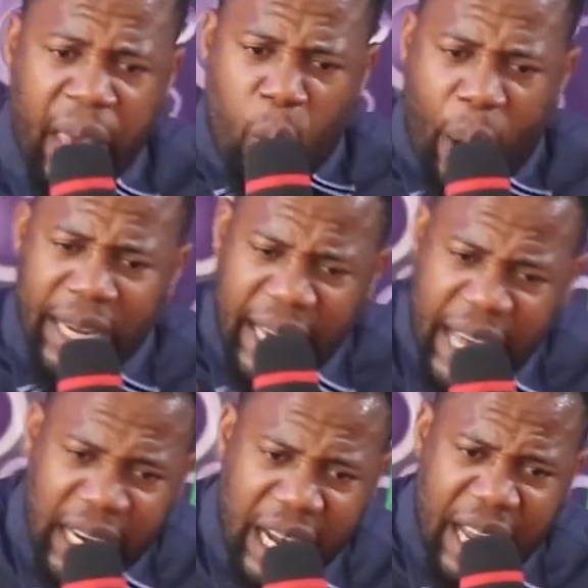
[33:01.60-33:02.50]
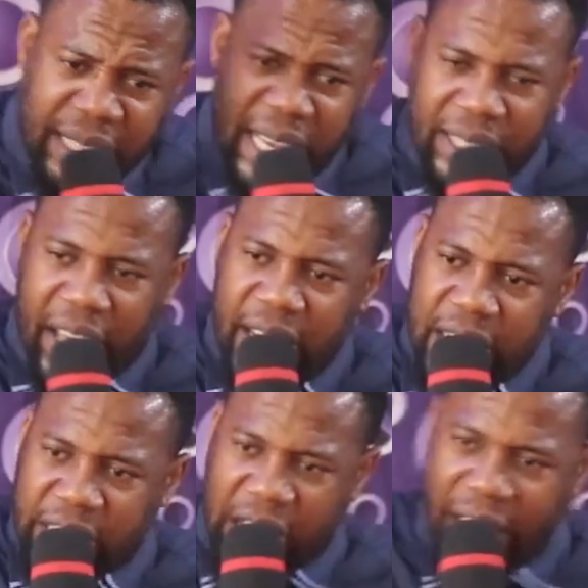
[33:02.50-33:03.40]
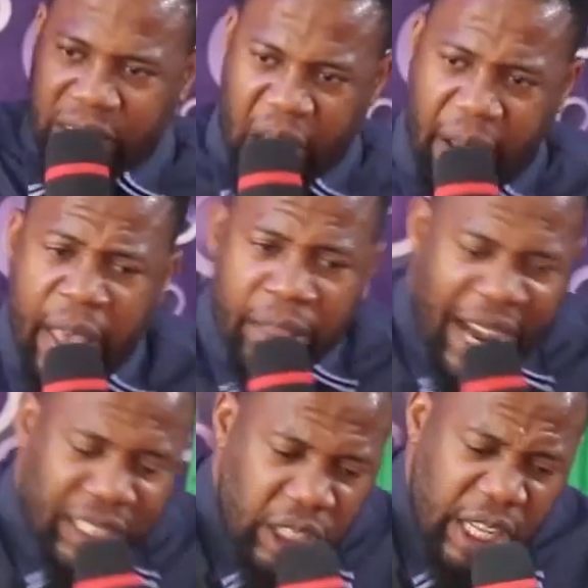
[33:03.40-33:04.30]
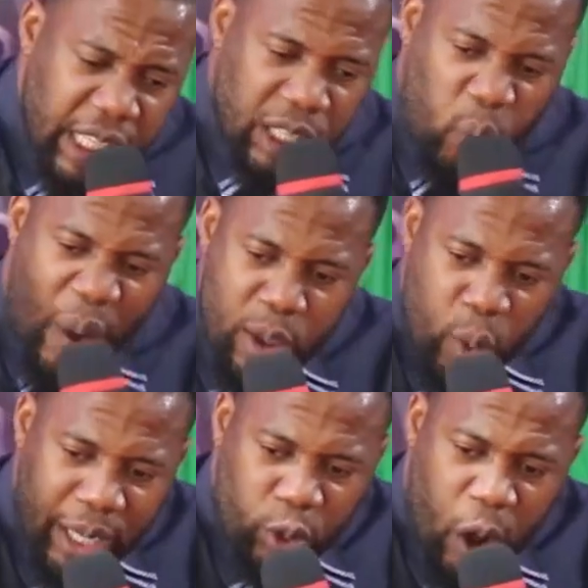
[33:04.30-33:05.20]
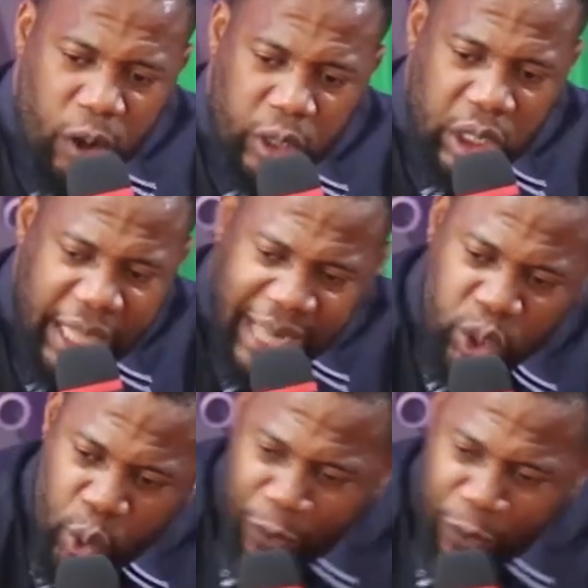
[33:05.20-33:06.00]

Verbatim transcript: when He releases the insights, that this is why you will go get your